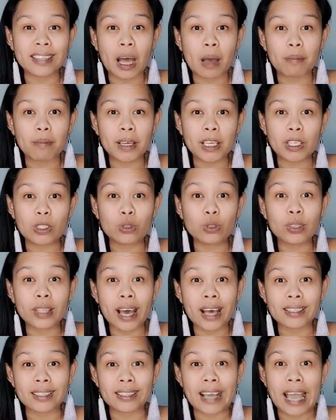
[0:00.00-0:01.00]
that in
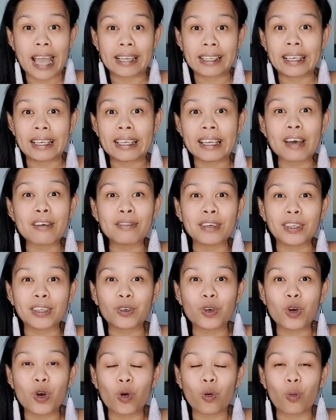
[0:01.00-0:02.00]

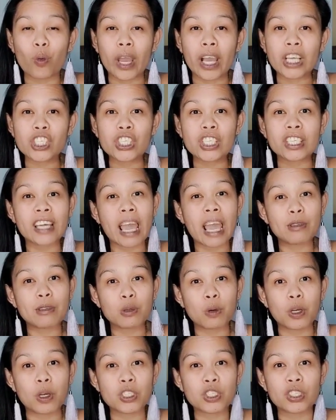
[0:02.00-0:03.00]
2011, where she came
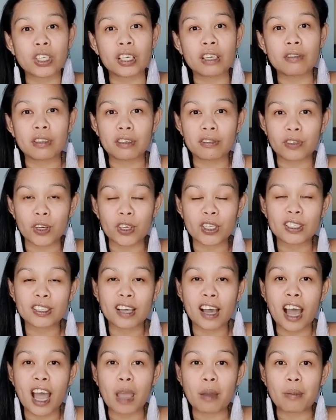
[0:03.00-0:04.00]
to Australia for the first
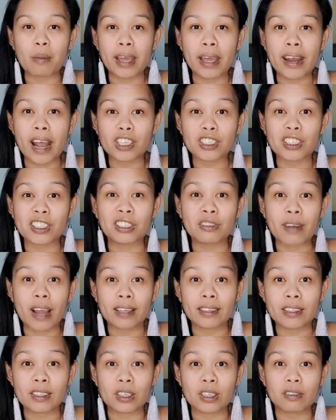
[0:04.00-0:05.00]
time and actually
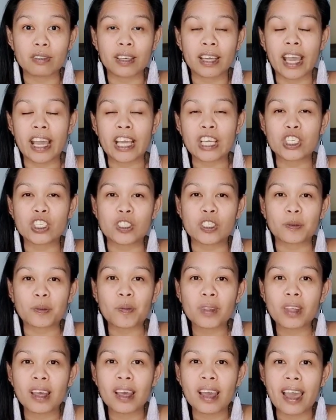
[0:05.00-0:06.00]
ran the certification.
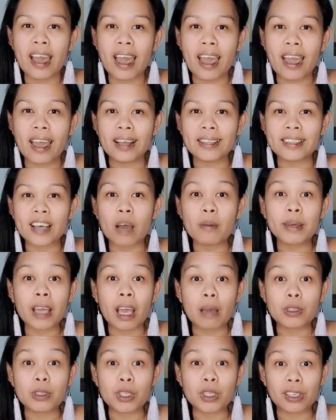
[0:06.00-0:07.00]
And I
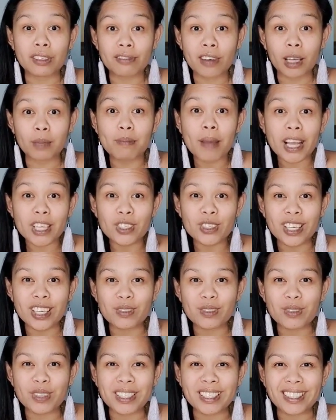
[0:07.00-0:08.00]
became a certified passion
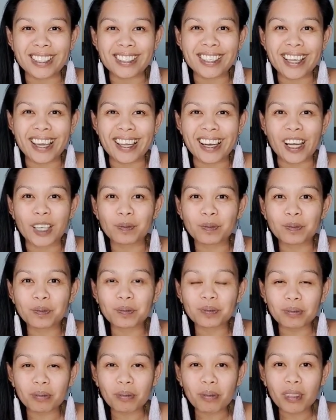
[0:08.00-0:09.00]
test facilitator
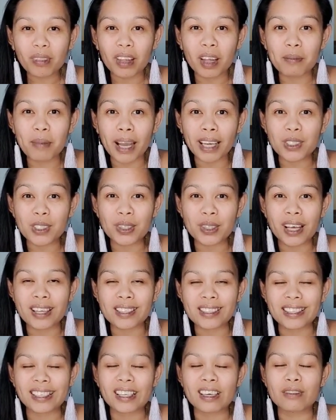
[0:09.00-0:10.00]
back in
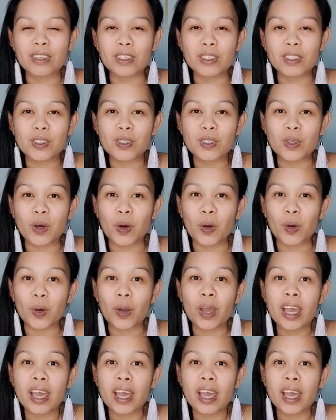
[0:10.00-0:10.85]
2011. So